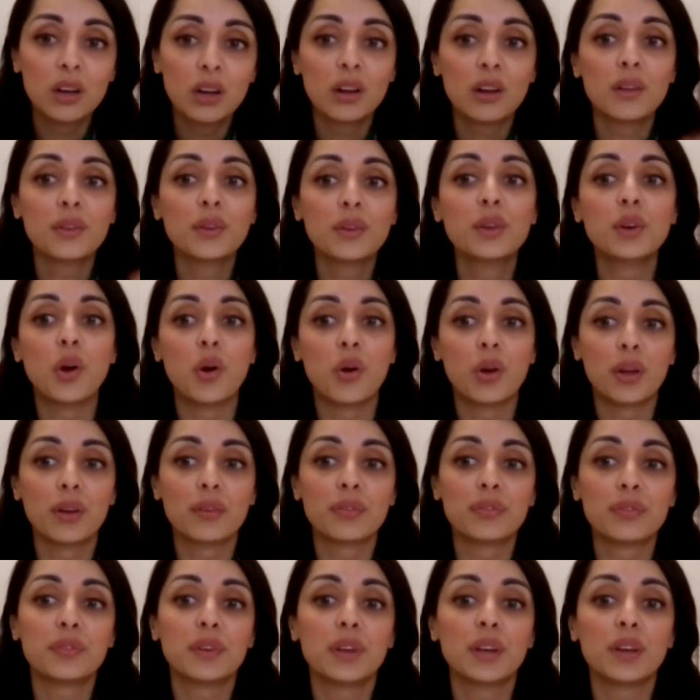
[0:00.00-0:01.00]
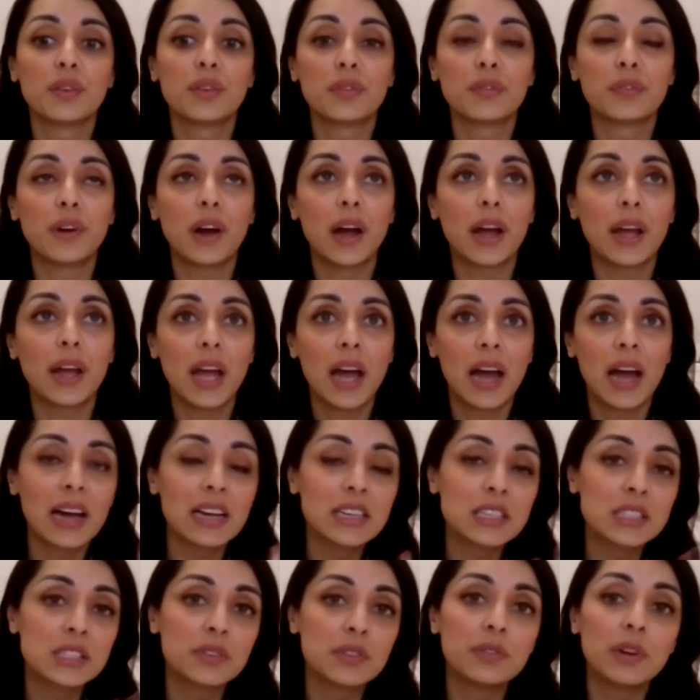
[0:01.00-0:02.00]
you know, if I
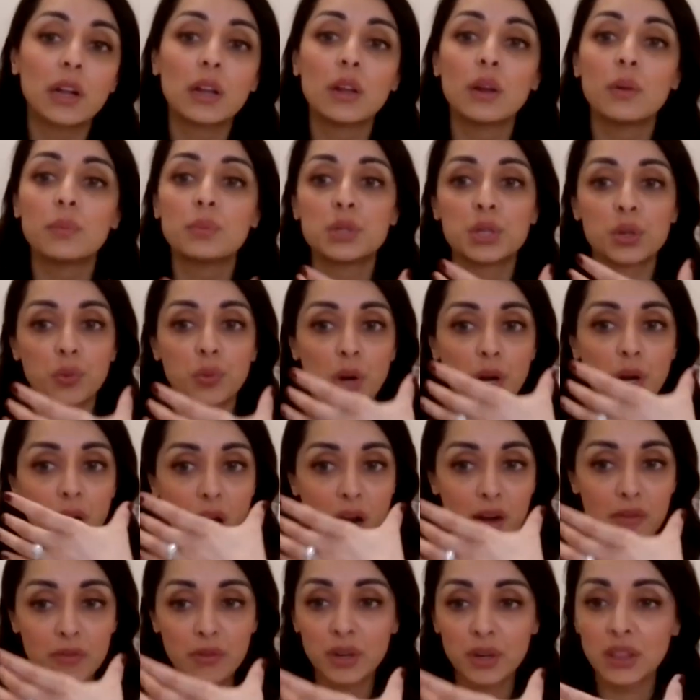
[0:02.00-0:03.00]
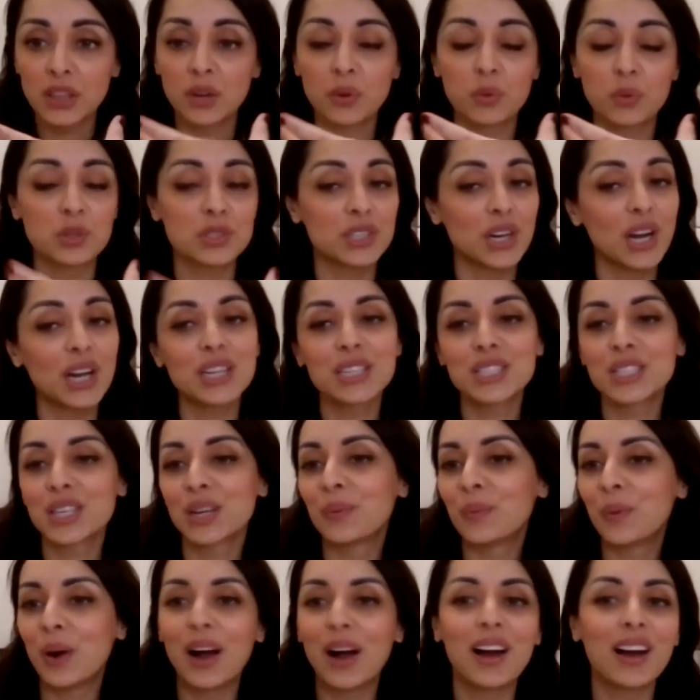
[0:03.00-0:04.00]
had developed to where everything was nice and
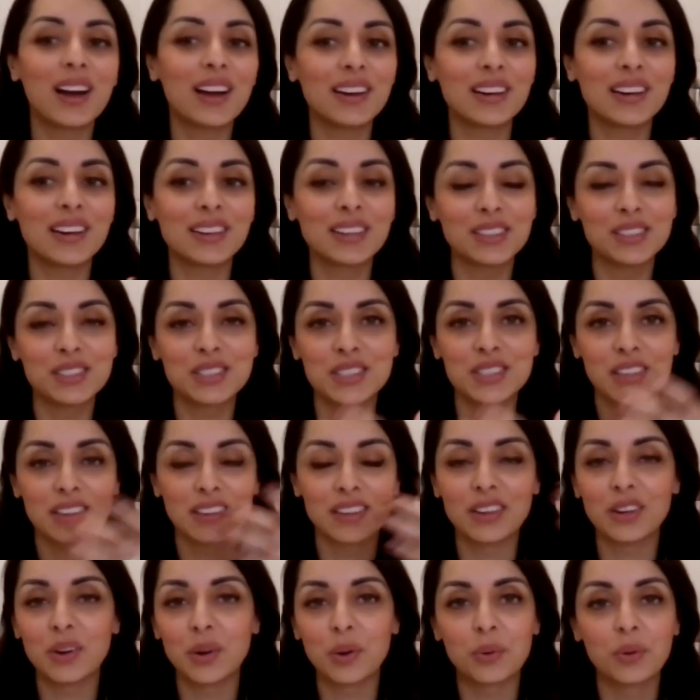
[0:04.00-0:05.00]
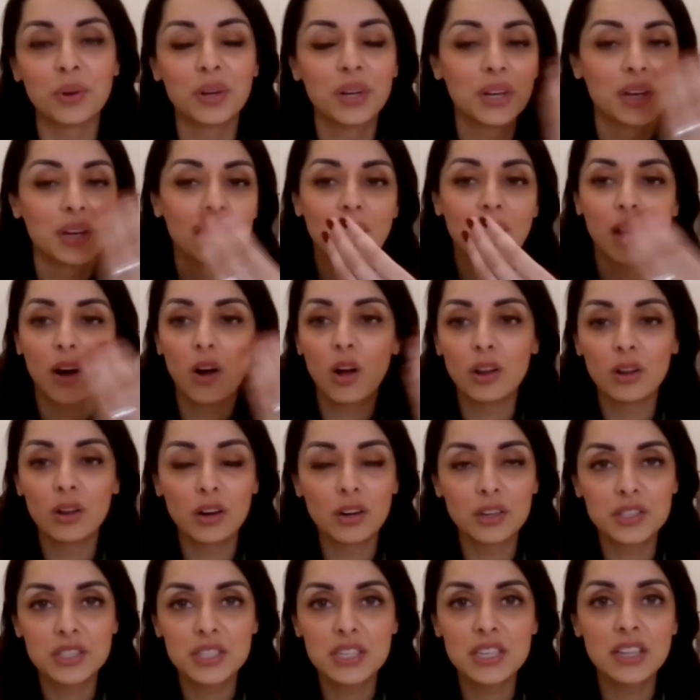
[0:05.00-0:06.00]
wide and could, you know, all
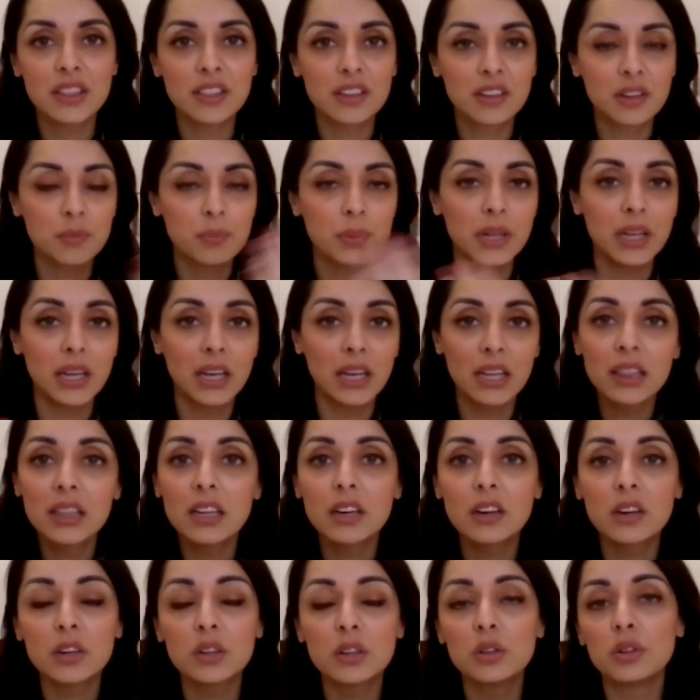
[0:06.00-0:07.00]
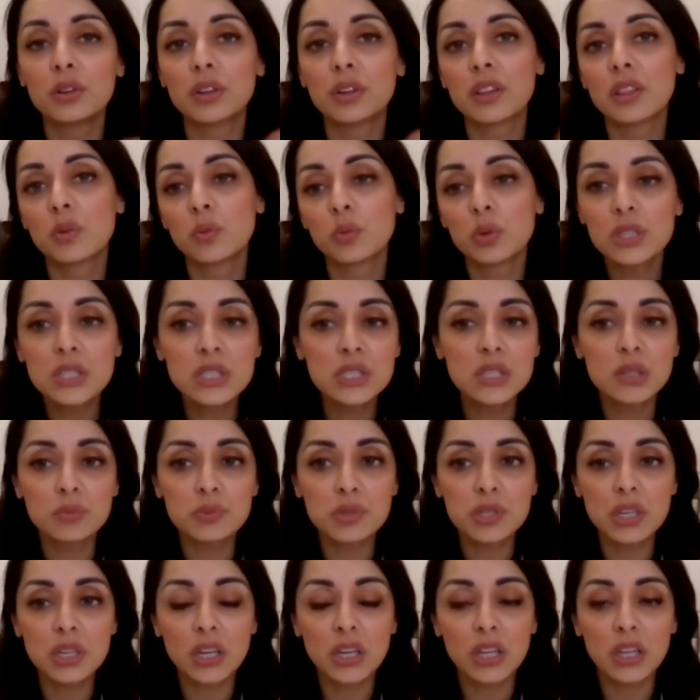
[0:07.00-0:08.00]
our teeth could be in there, including the wisdom
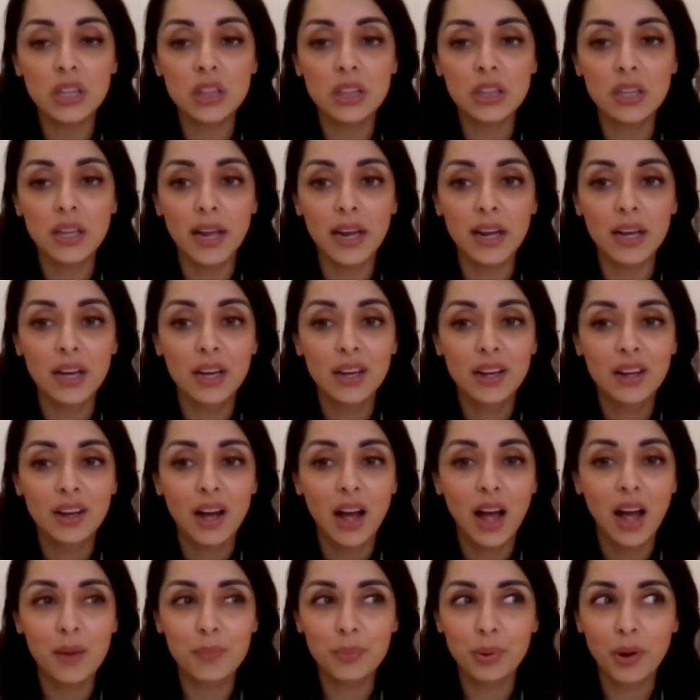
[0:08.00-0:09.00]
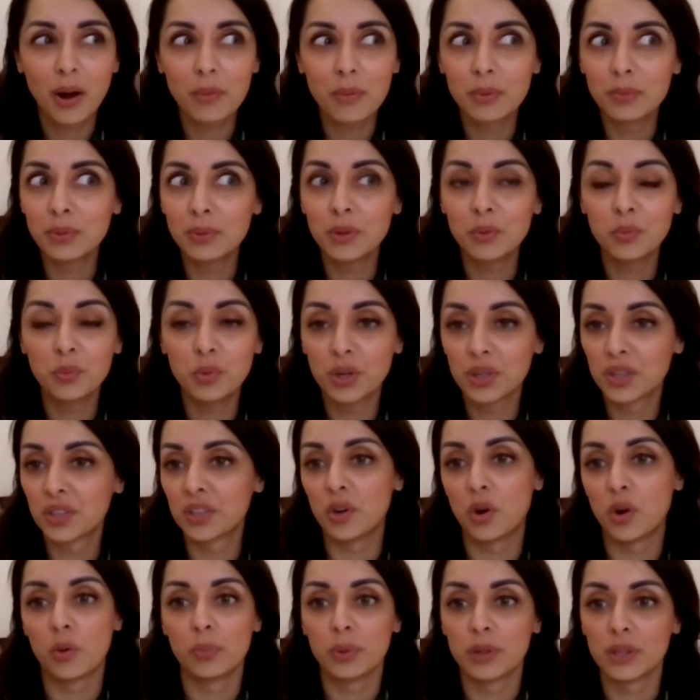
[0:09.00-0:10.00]
teeth, like I probably wouldn't
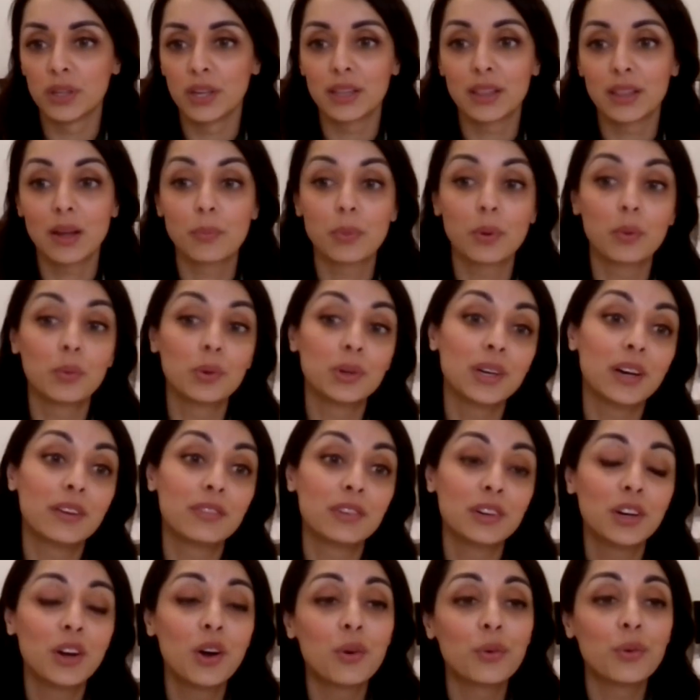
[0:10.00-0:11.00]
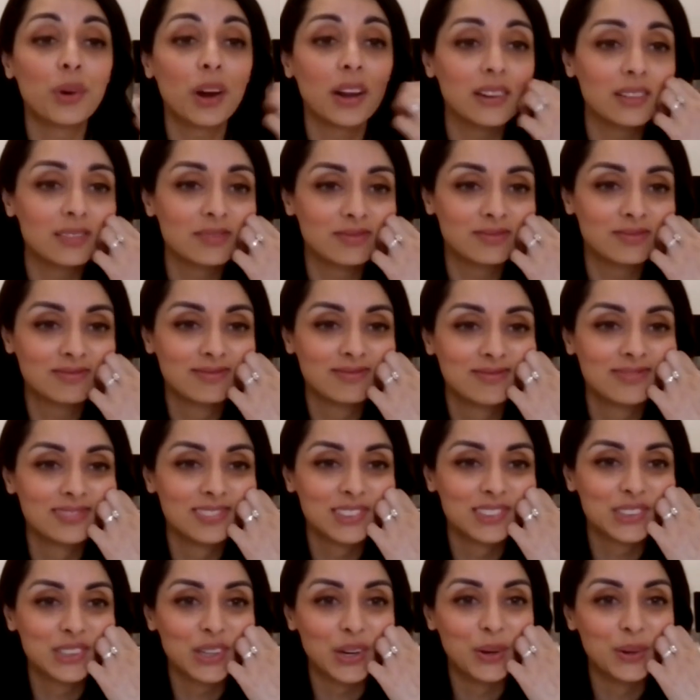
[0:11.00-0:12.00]
open like that, but we'll never know. Right.
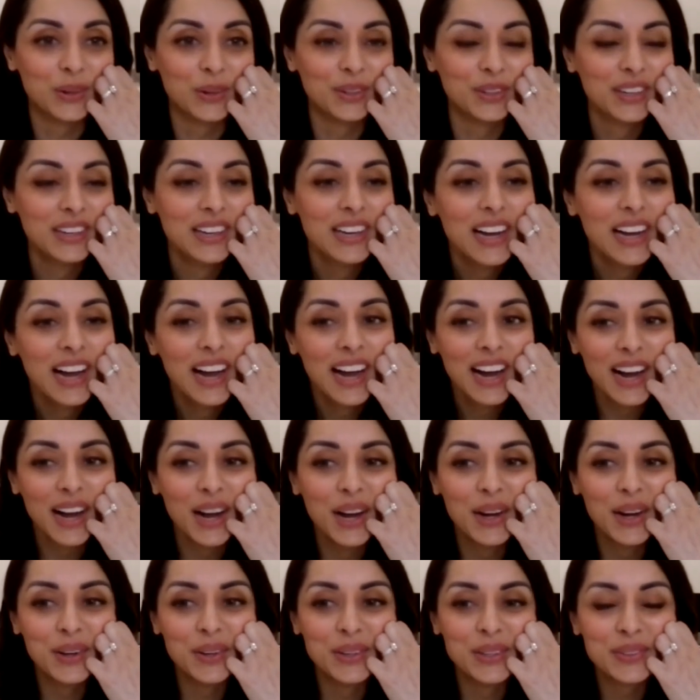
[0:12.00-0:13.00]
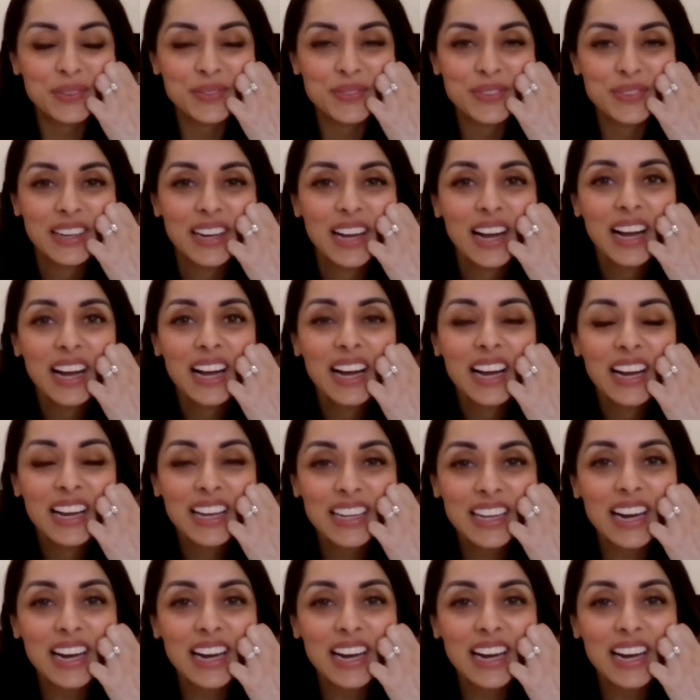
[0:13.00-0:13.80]
I